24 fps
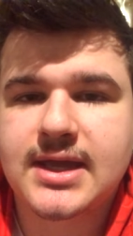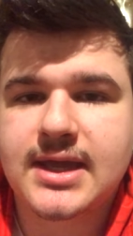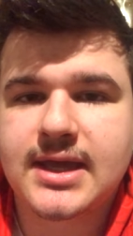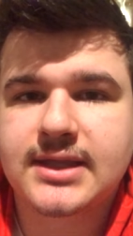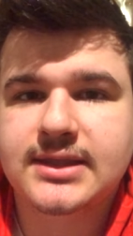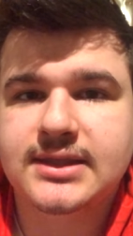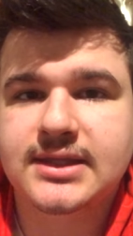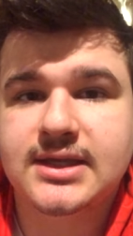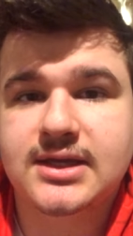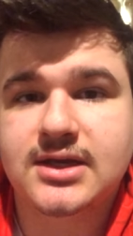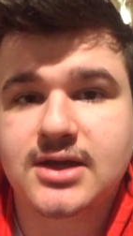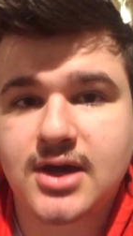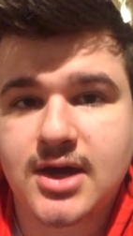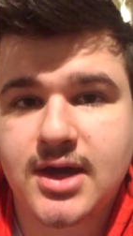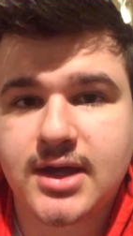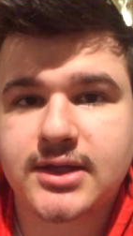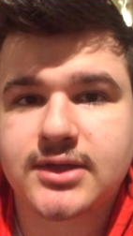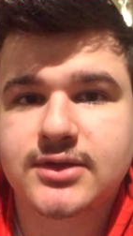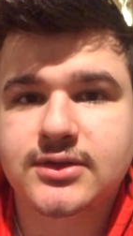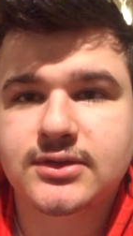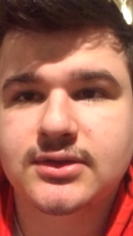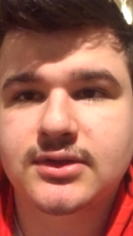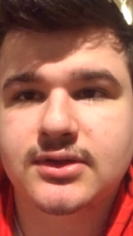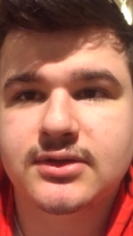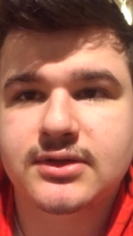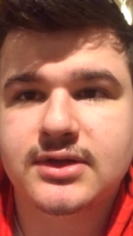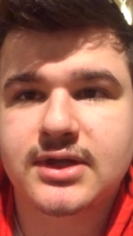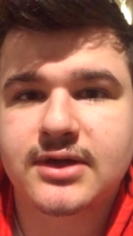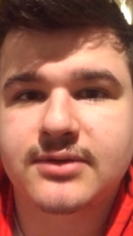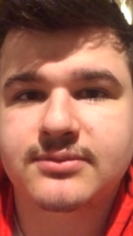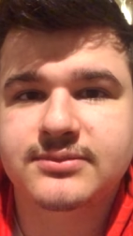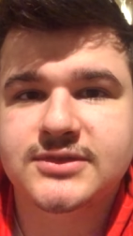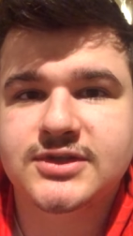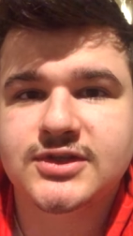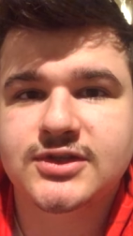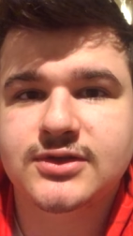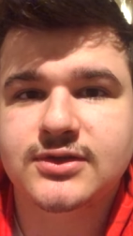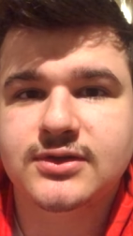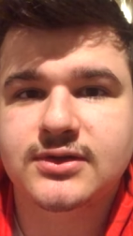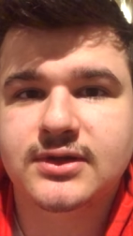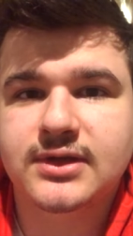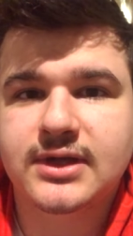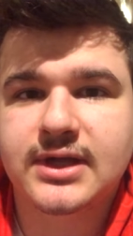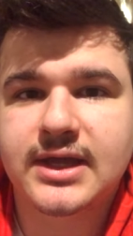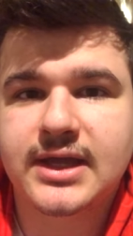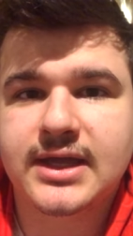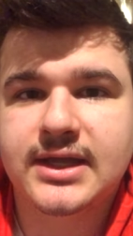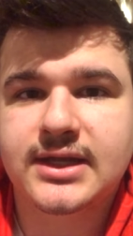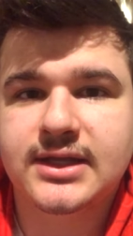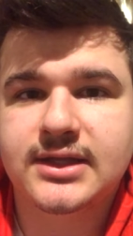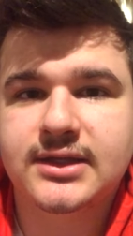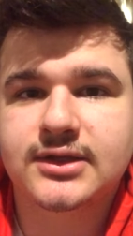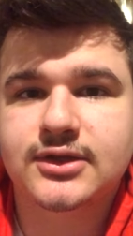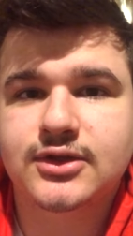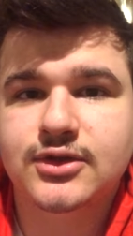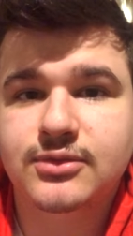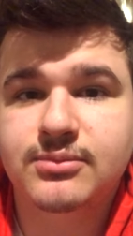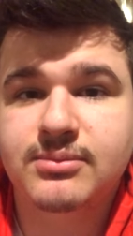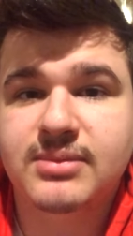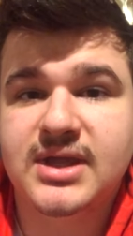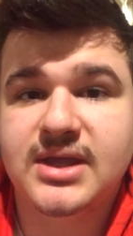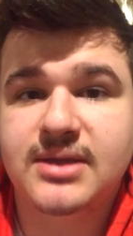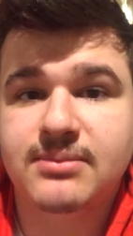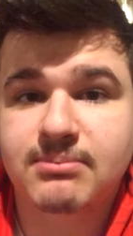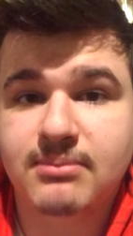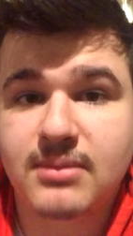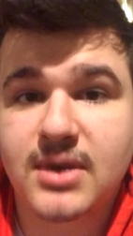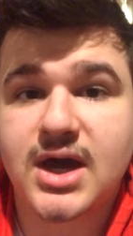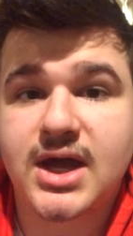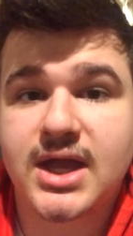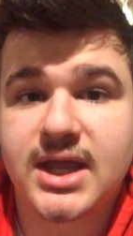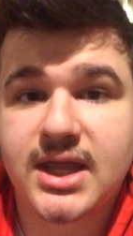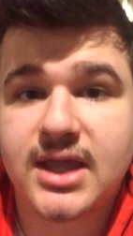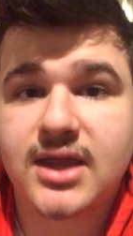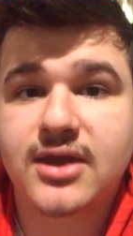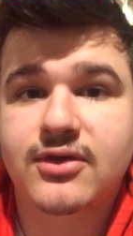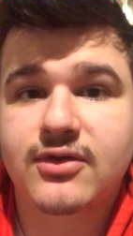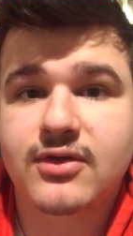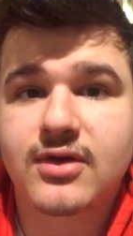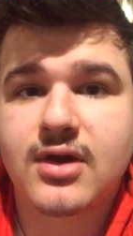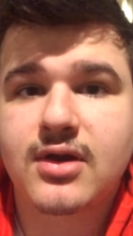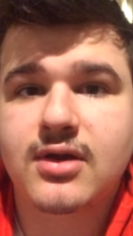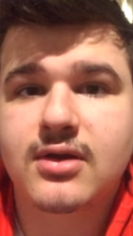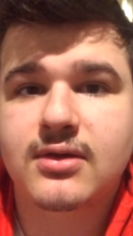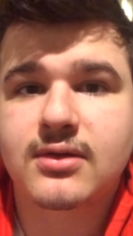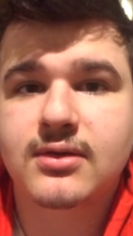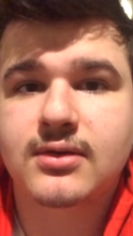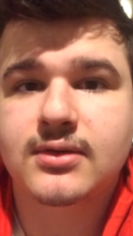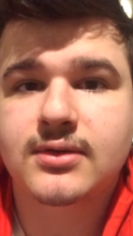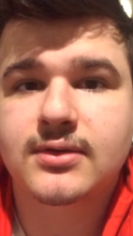and that I could look up to, and it could be my hero.